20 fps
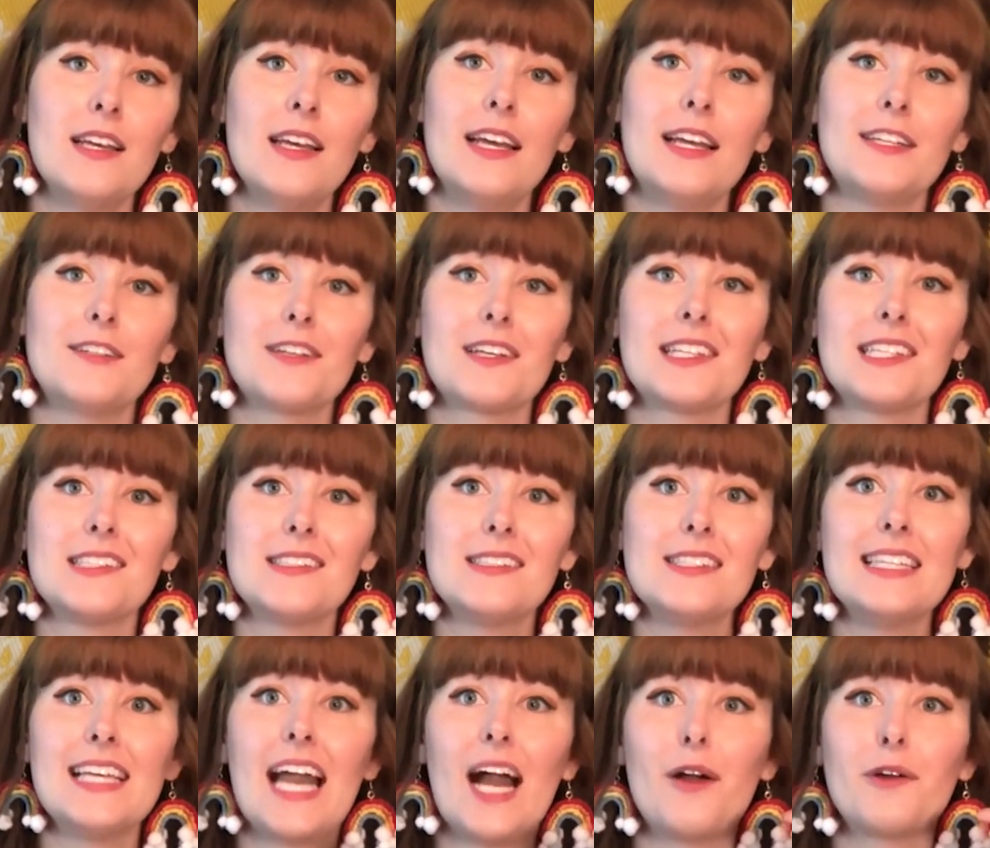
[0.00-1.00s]
and you're going to
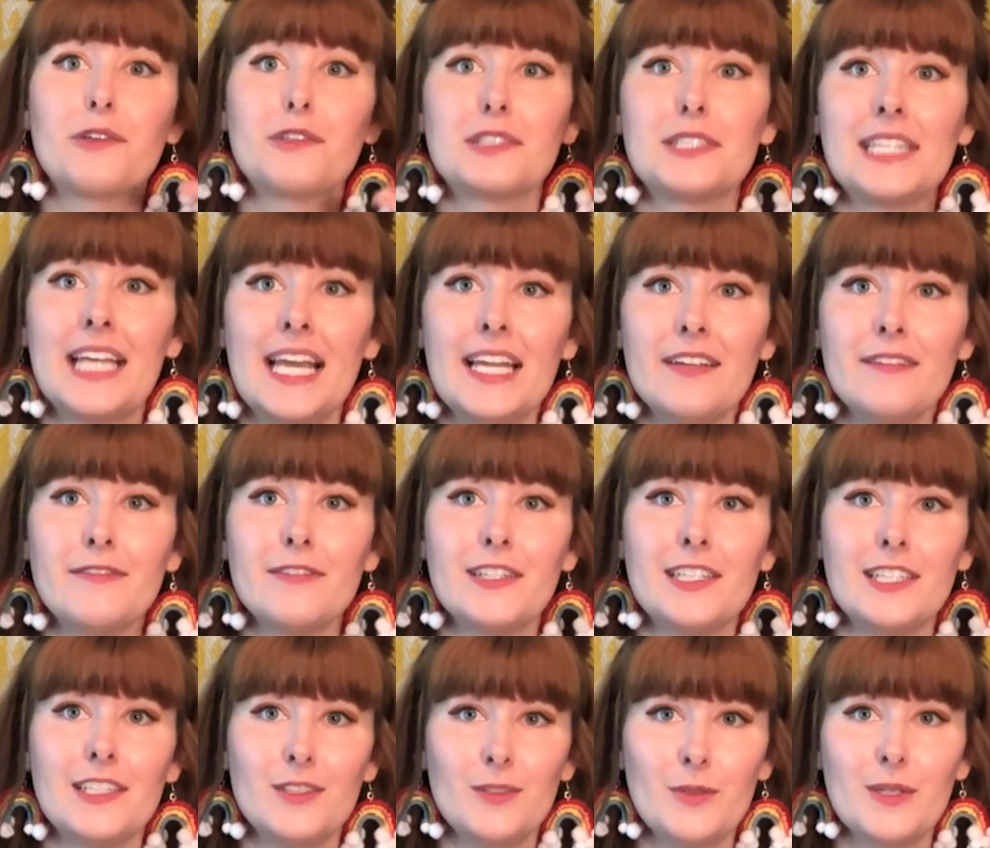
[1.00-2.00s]
see how creatively
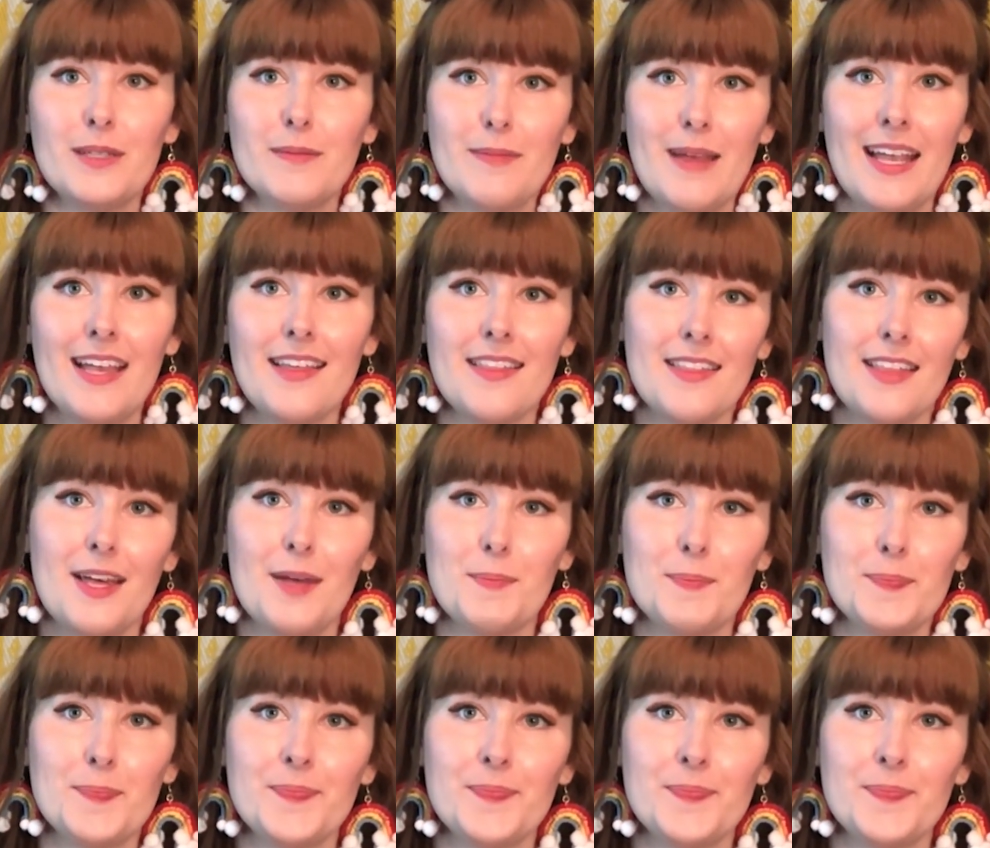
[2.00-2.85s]
you can make them.